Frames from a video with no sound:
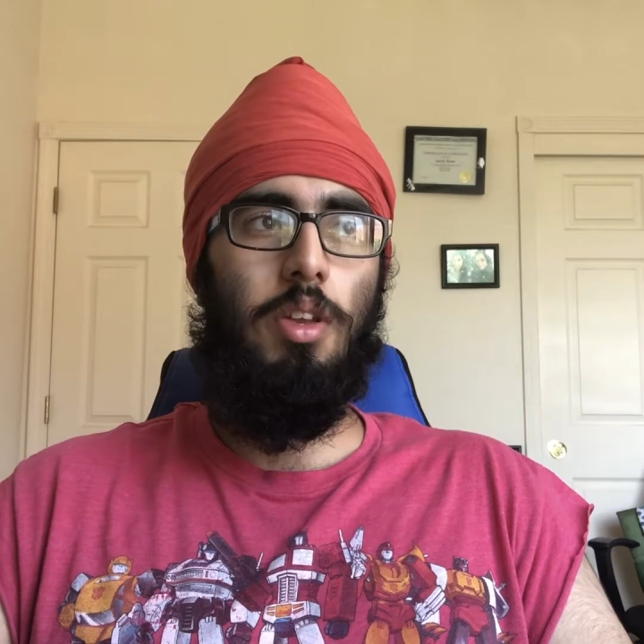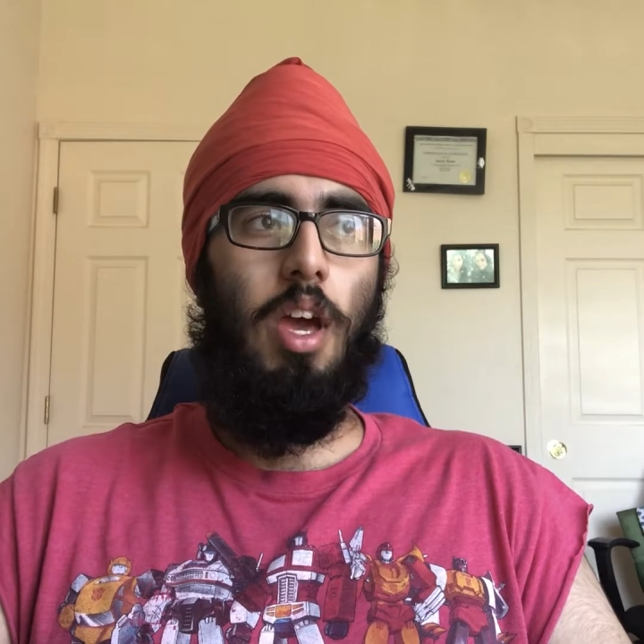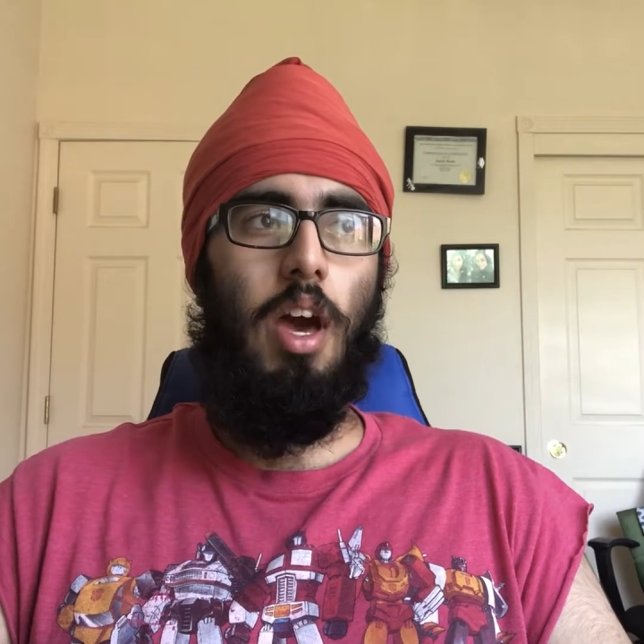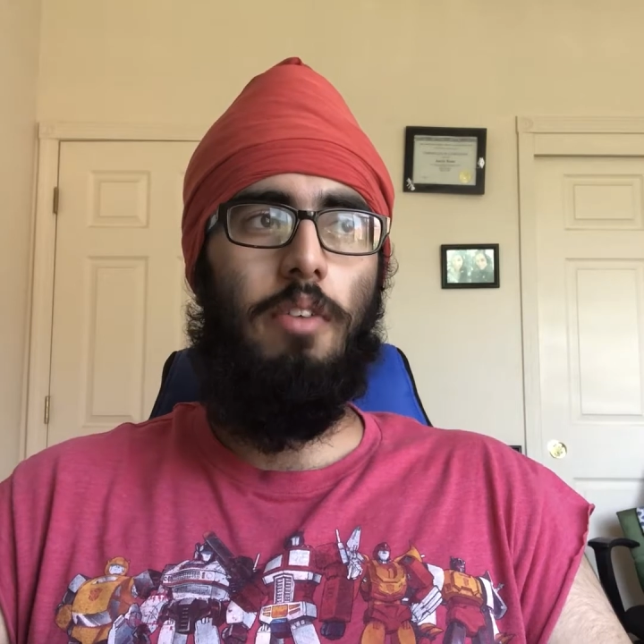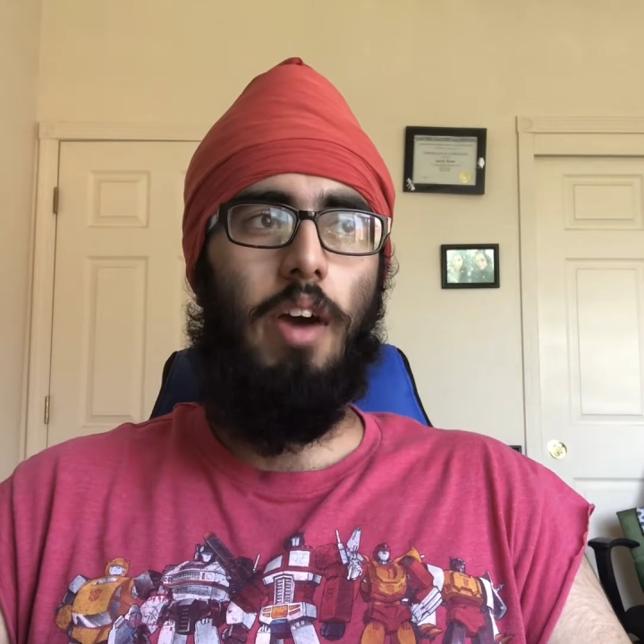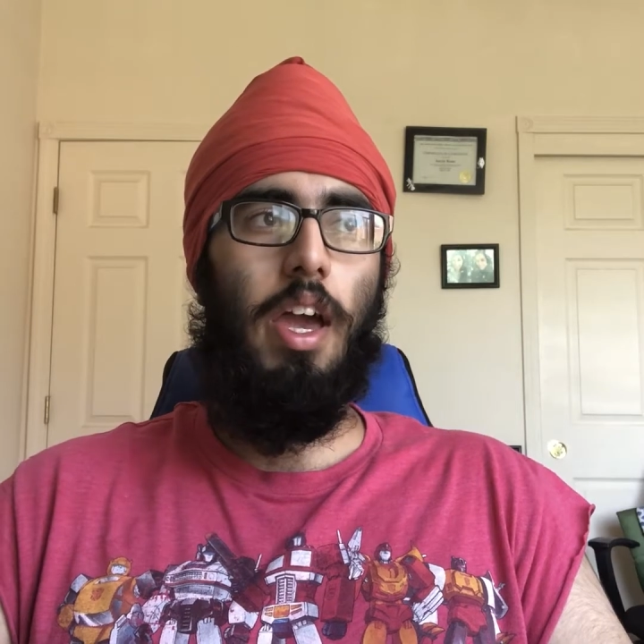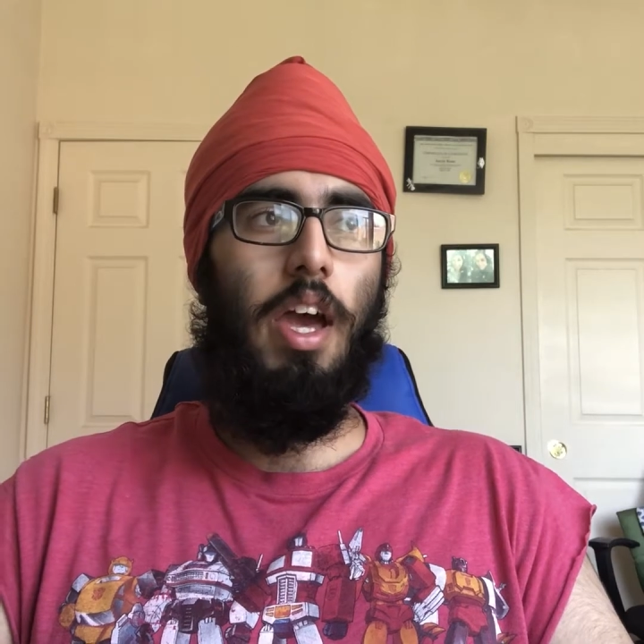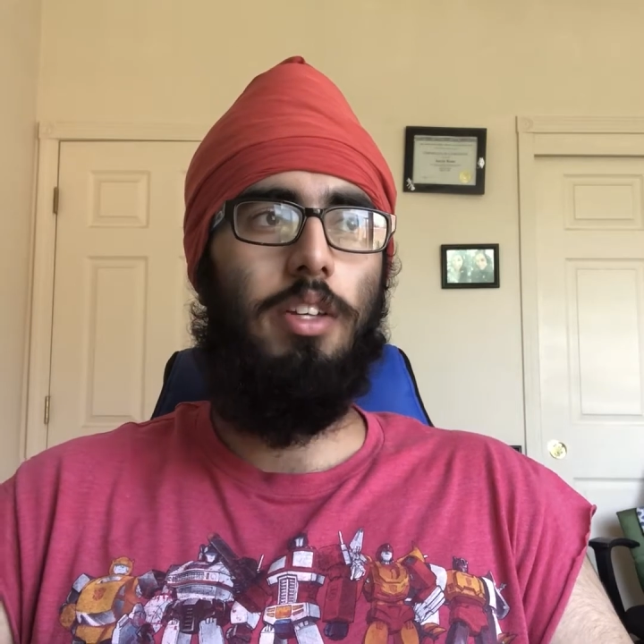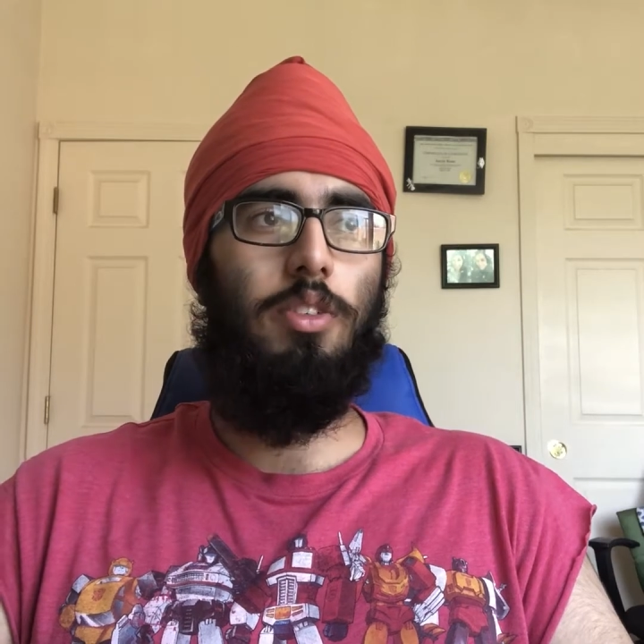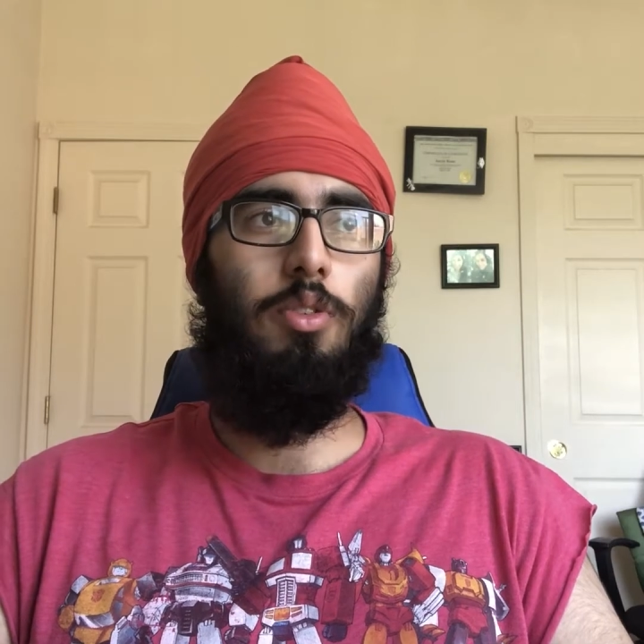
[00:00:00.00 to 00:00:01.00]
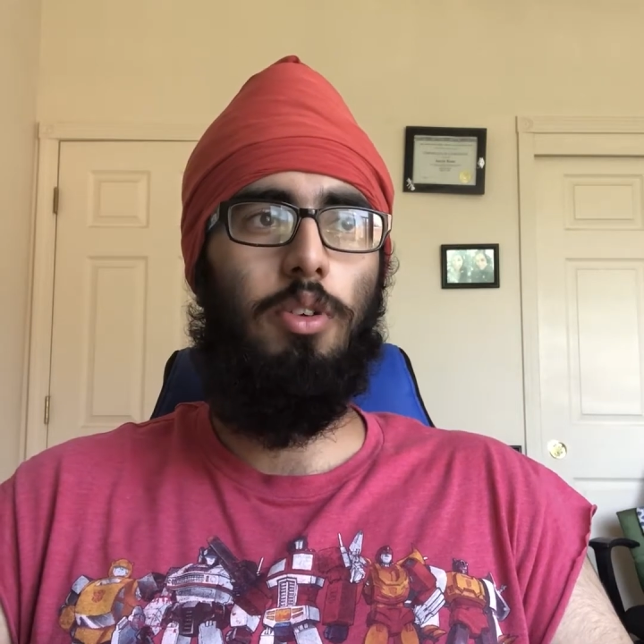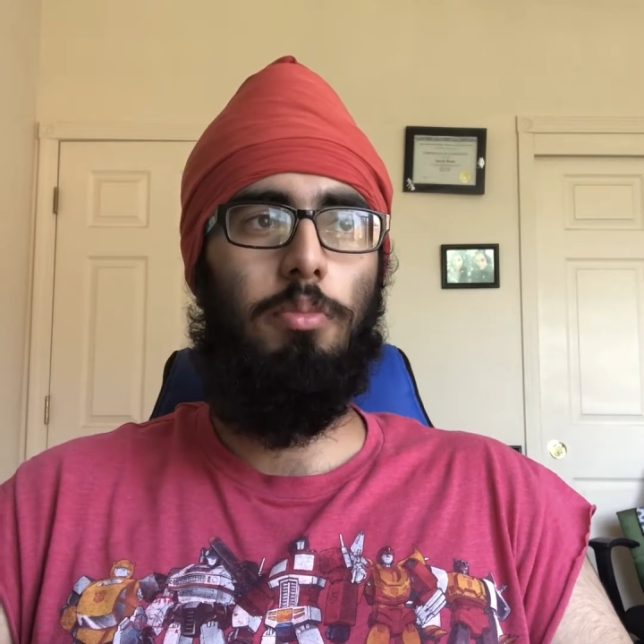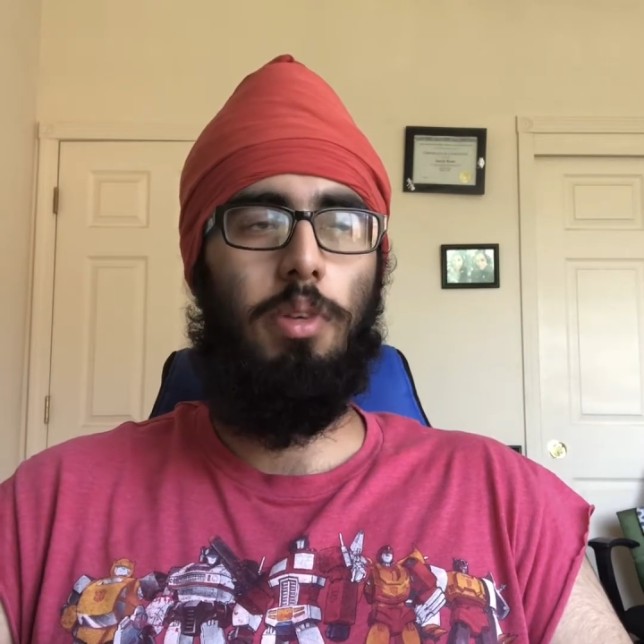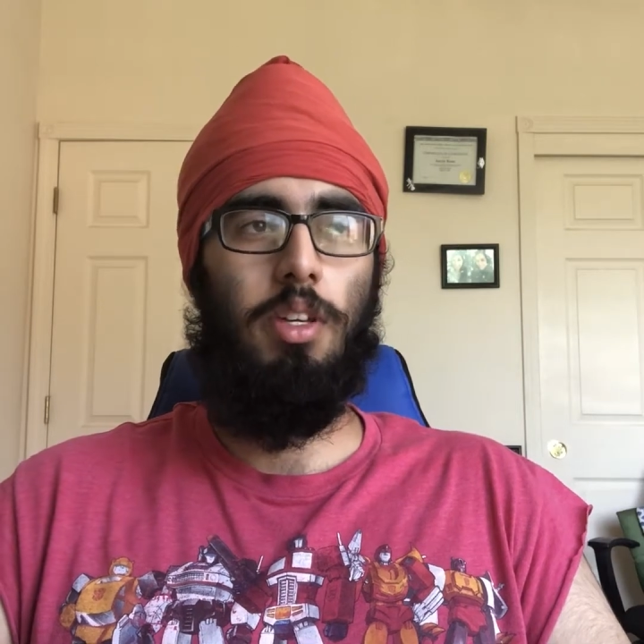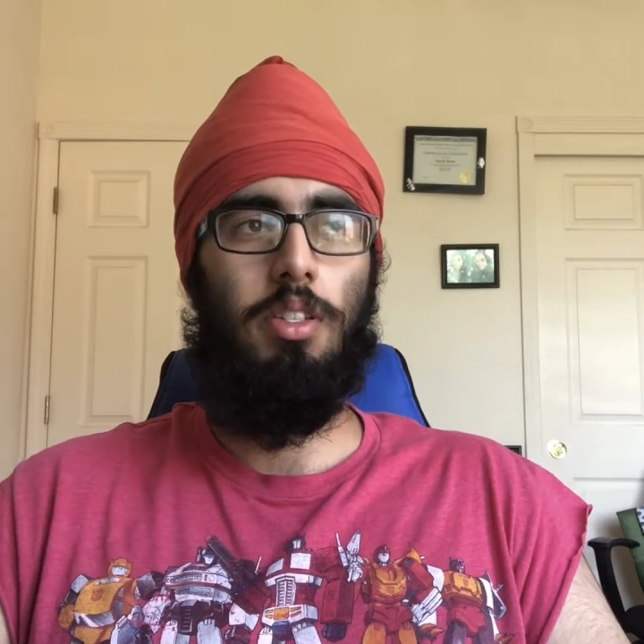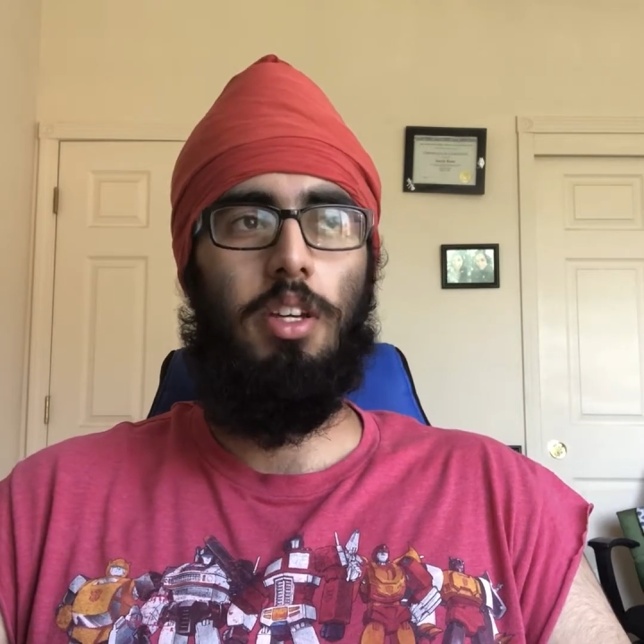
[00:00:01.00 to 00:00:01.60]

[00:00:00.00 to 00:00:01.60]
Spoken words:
and a half. I had to quit because